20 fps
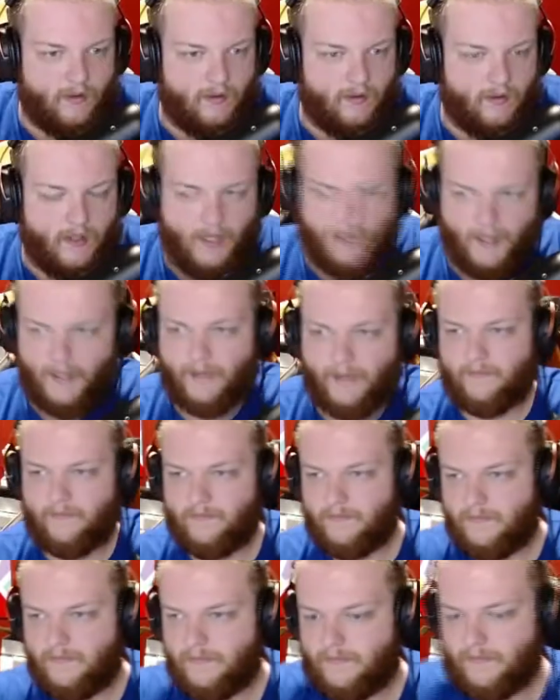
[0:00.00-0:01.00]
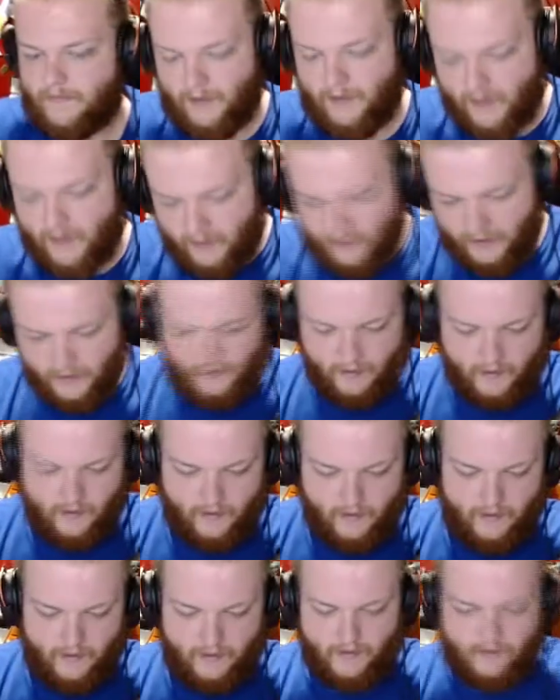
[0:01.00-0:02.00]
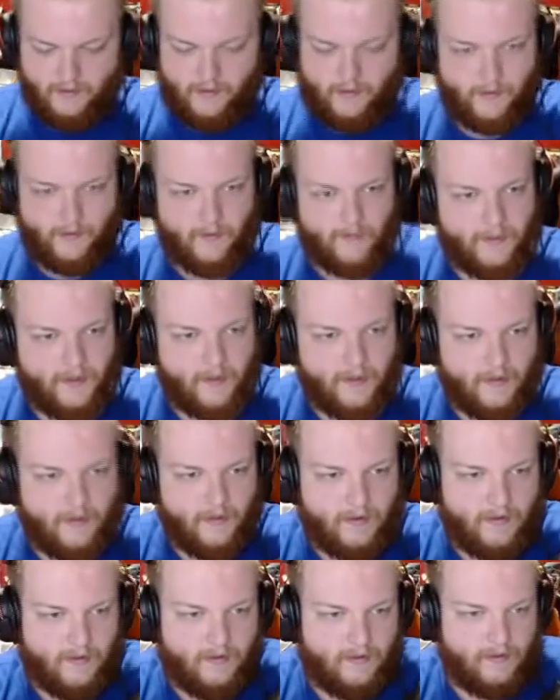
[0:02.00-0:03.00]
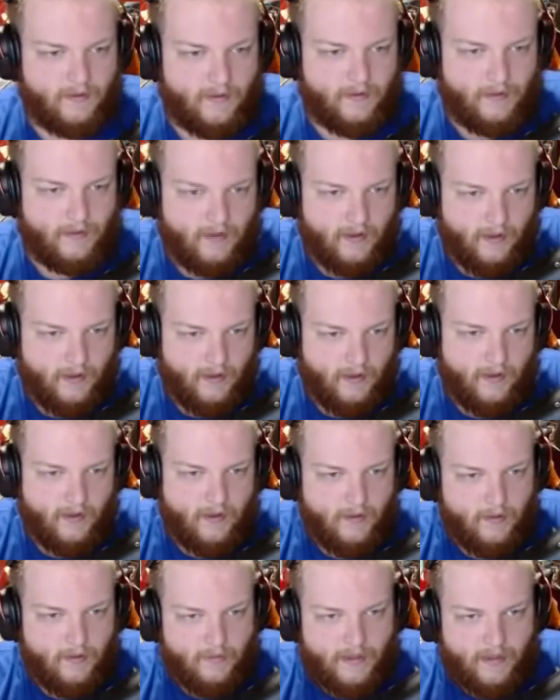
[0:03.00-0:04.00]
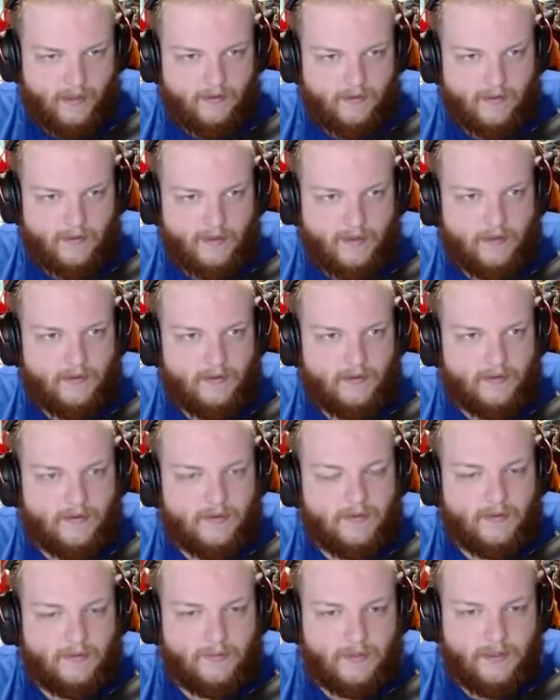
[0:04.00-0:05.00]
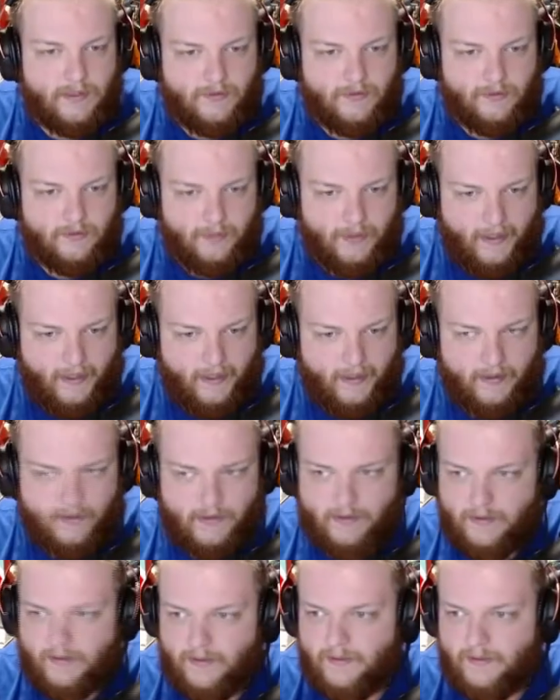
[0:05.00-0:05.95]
Alright. So open a Battle Styles blister pack.